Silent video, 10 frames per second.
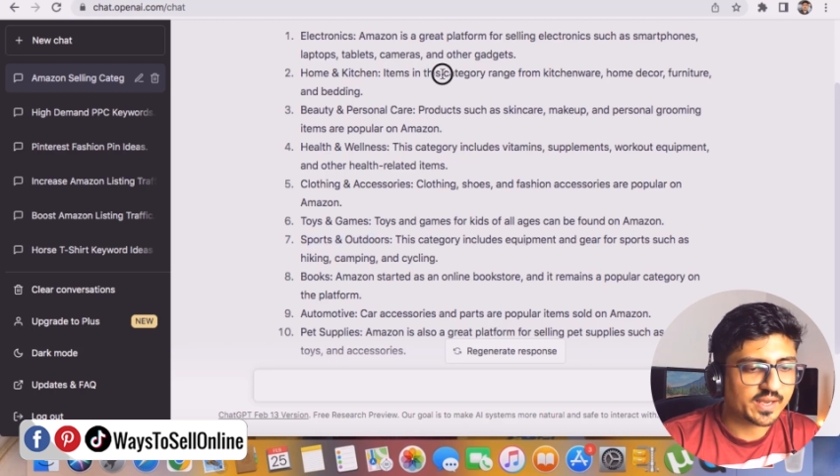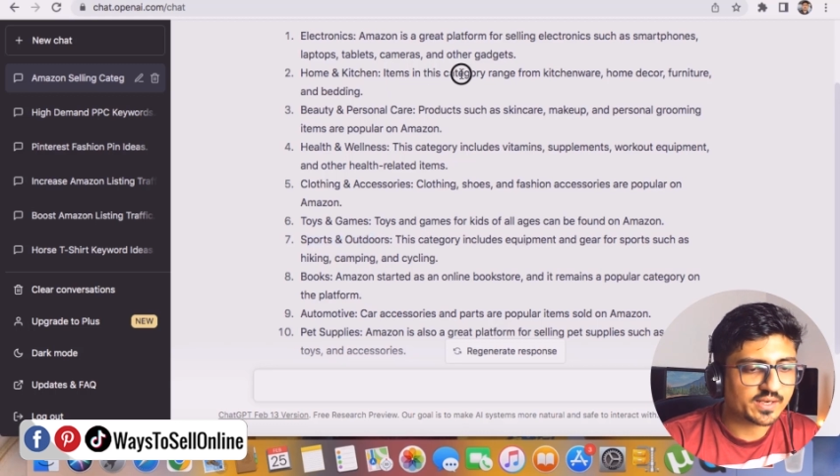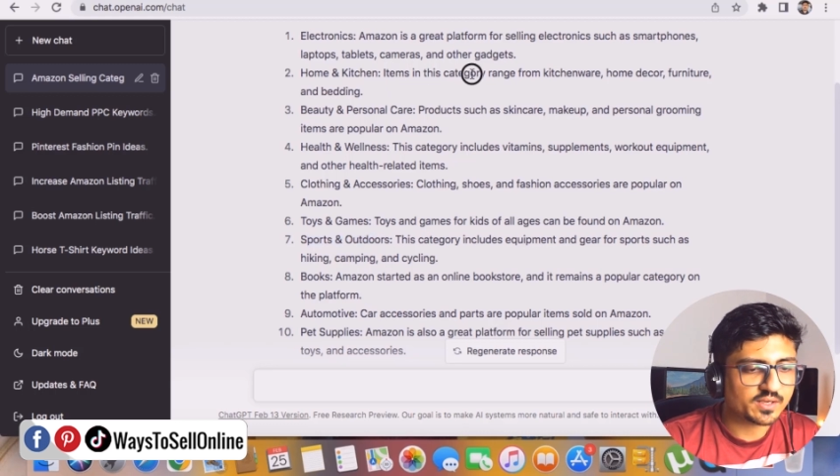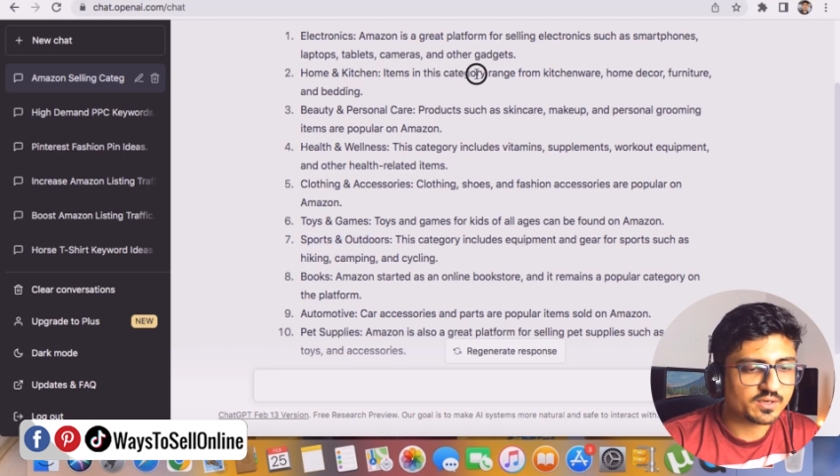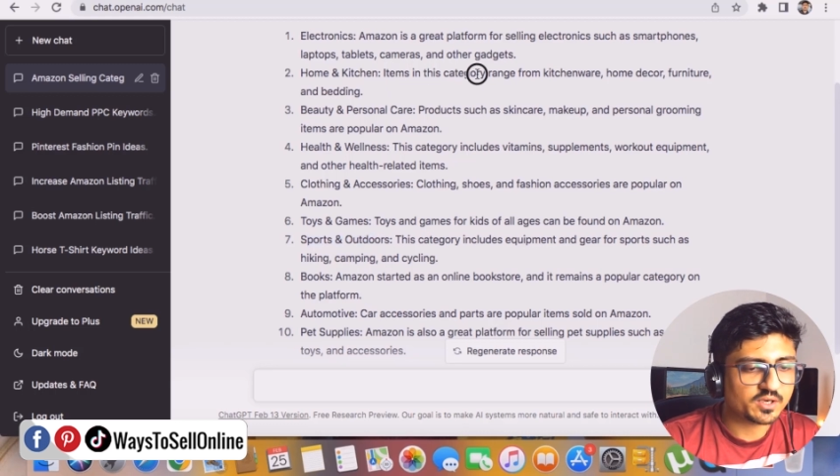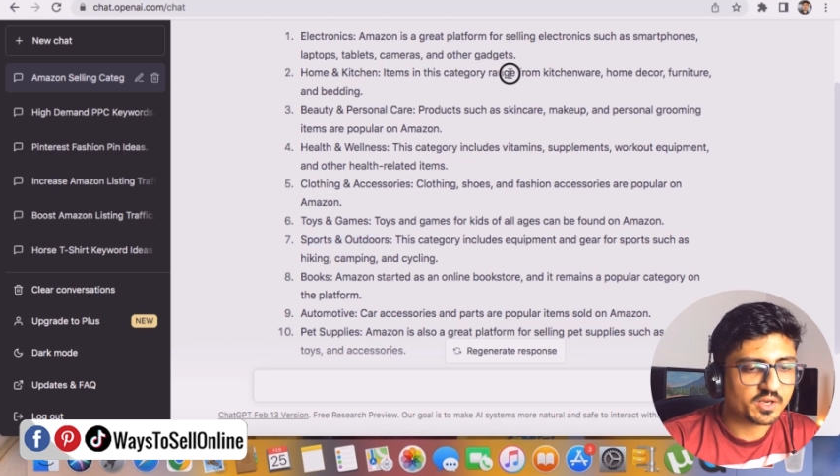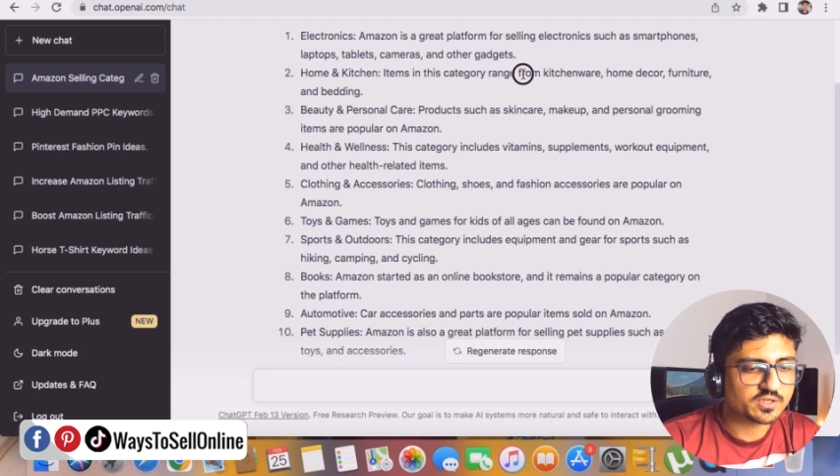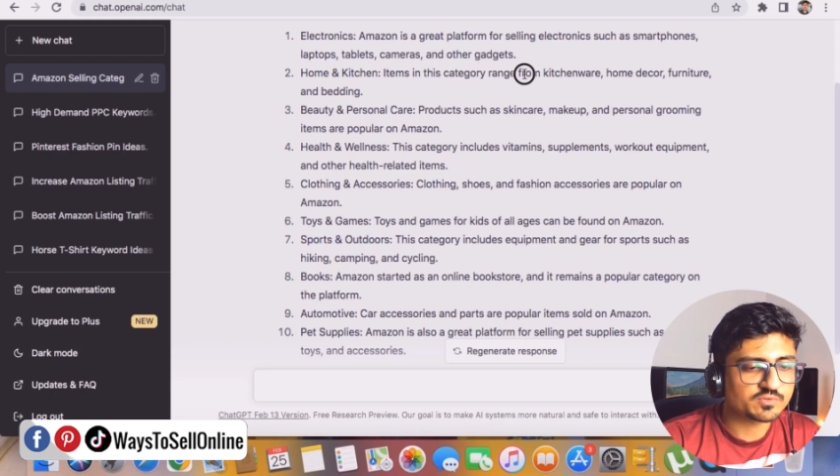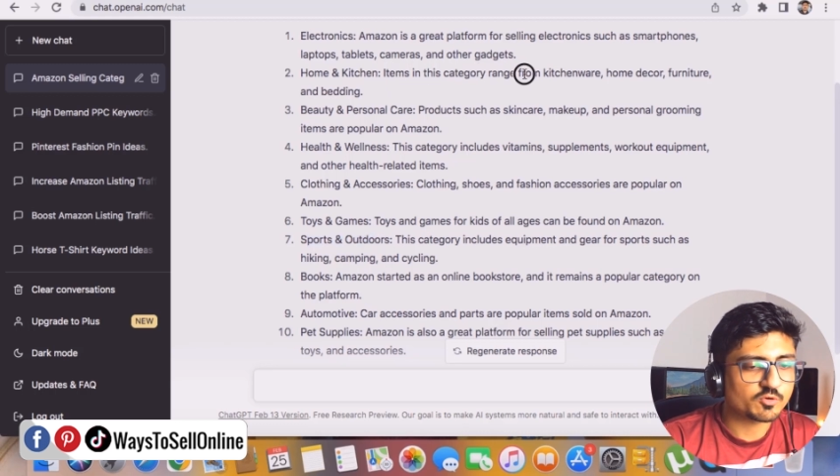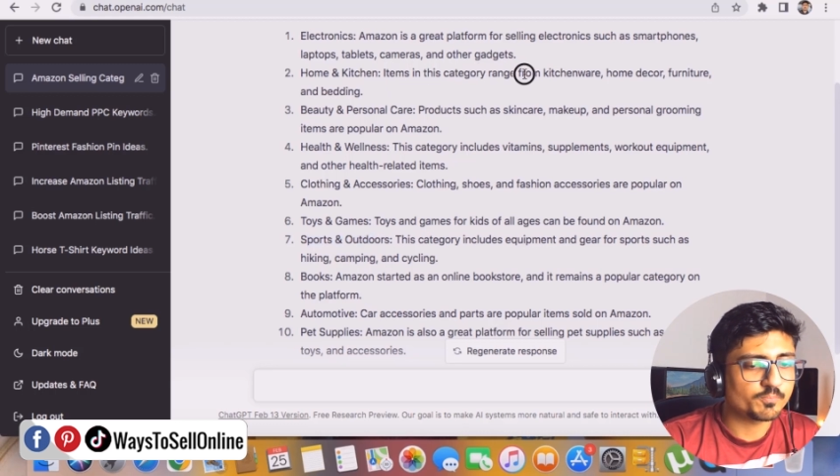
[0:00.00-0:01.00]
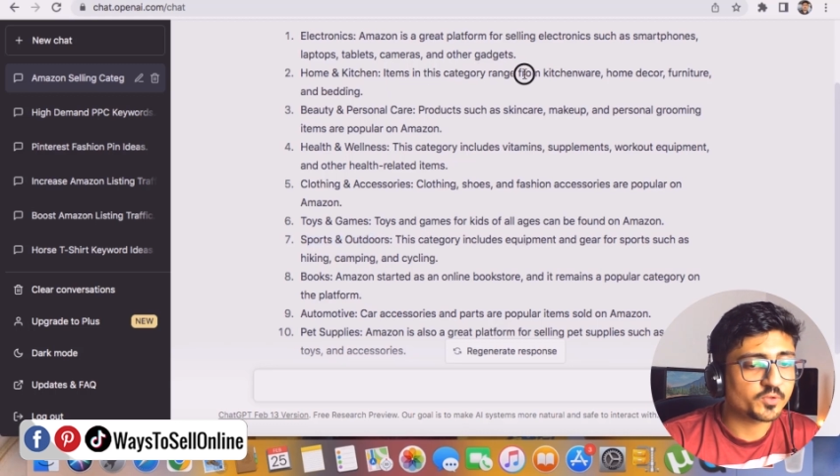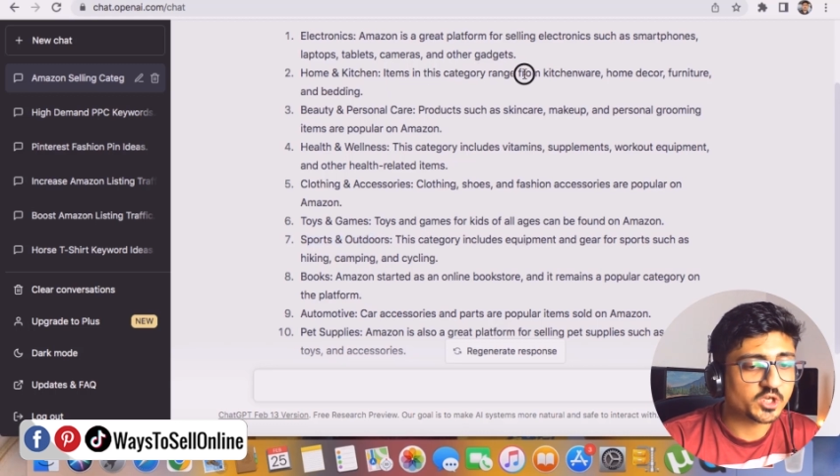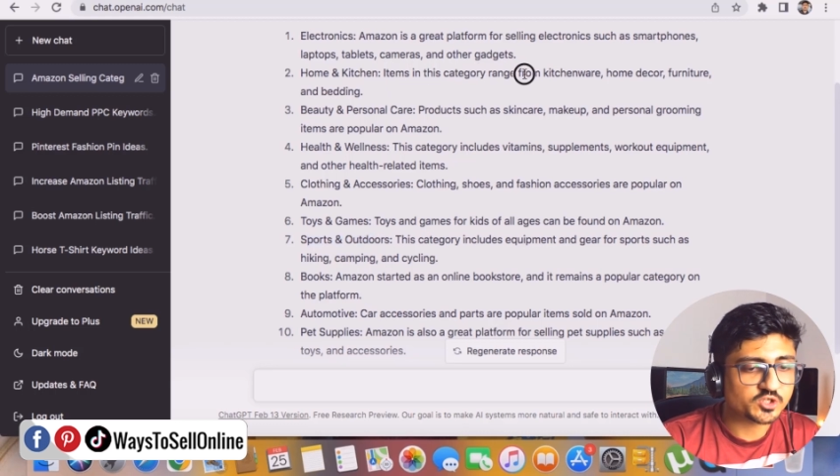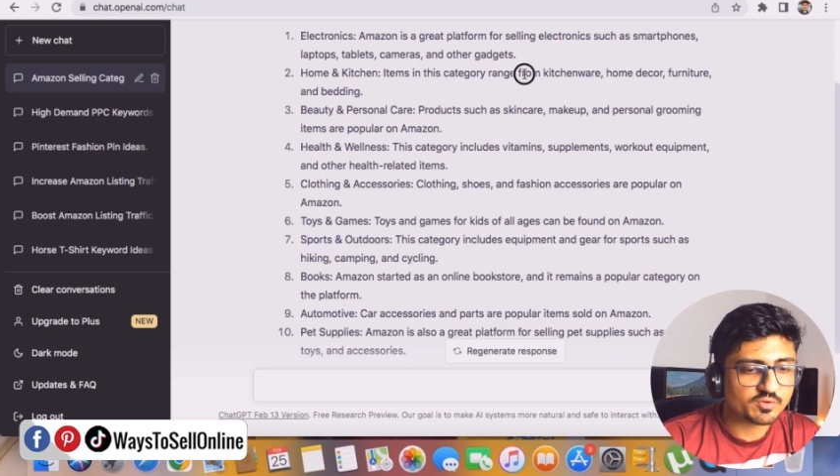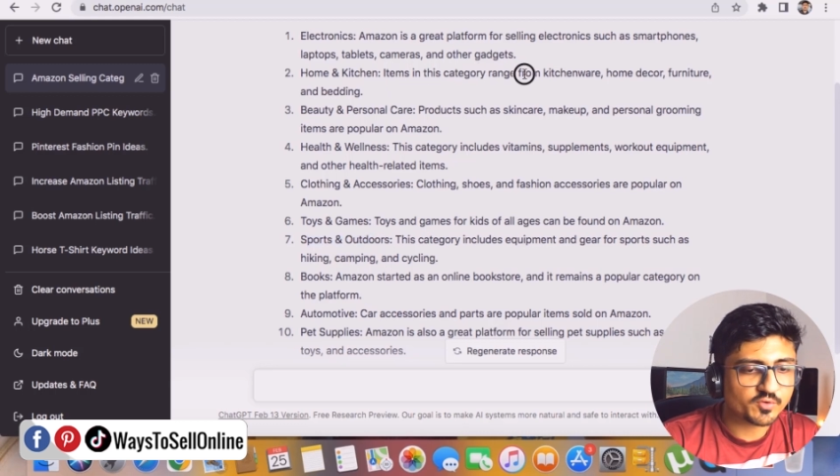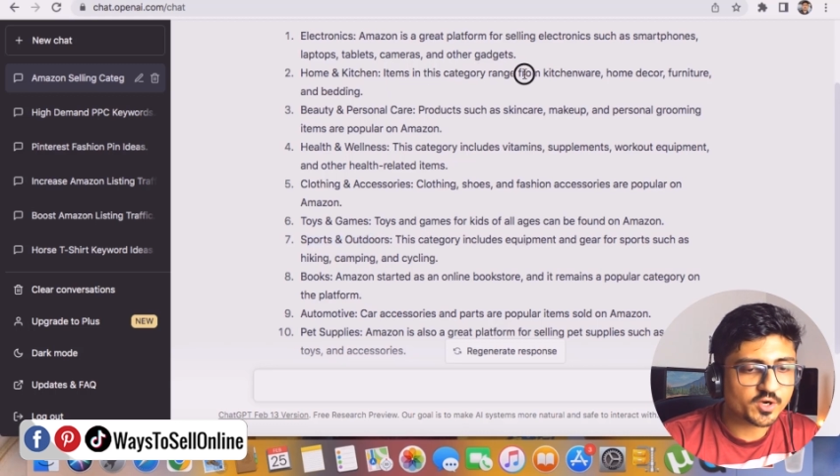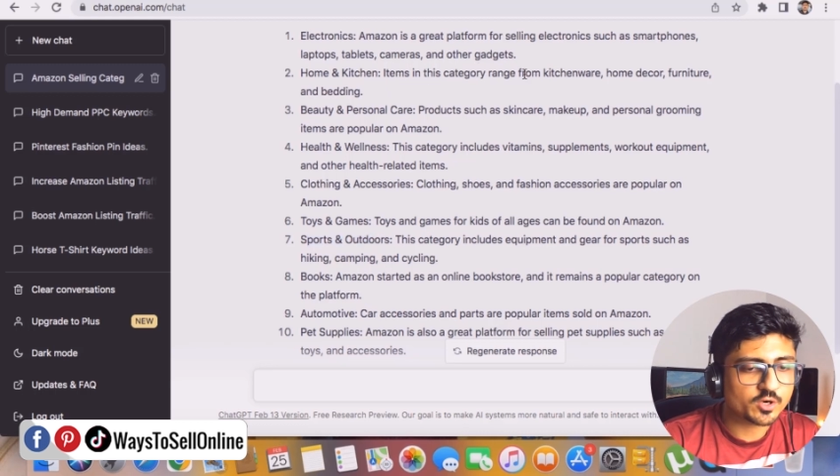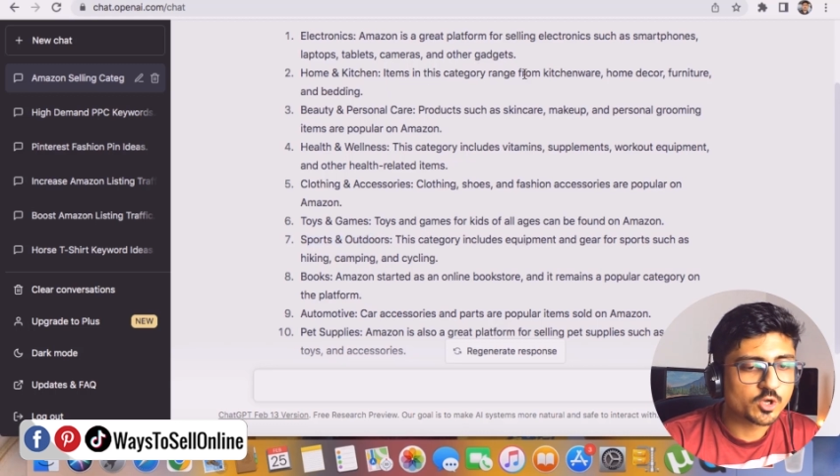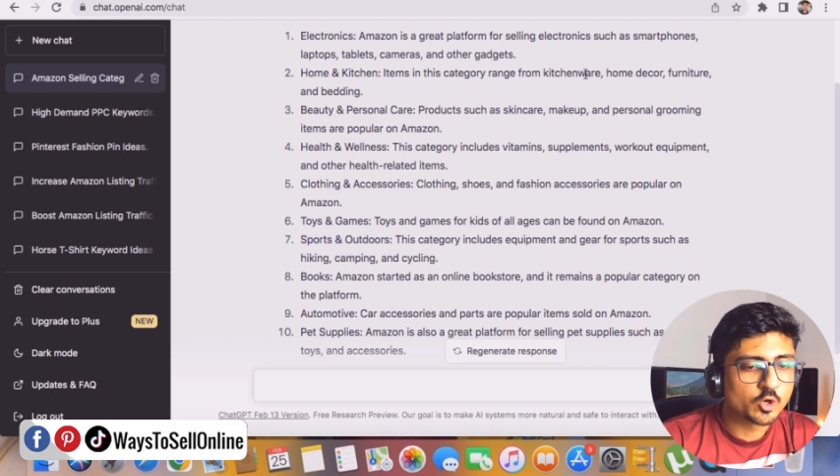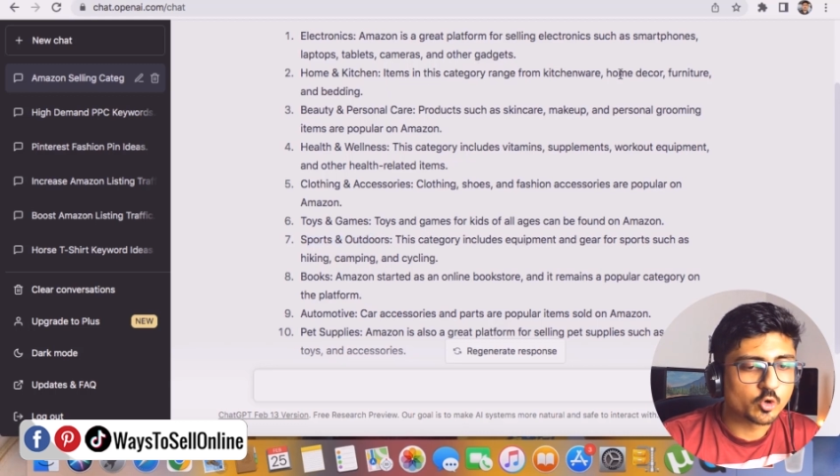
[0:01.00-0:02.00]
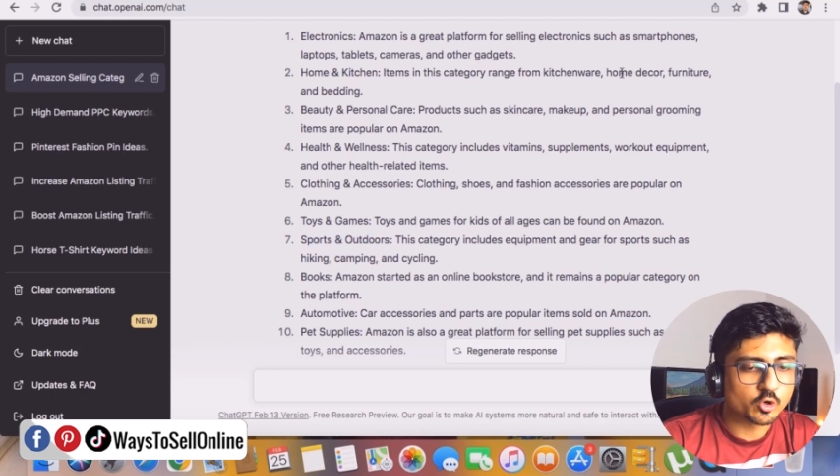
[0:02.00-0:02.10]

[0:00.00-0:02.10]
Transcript: category range from kitchenware,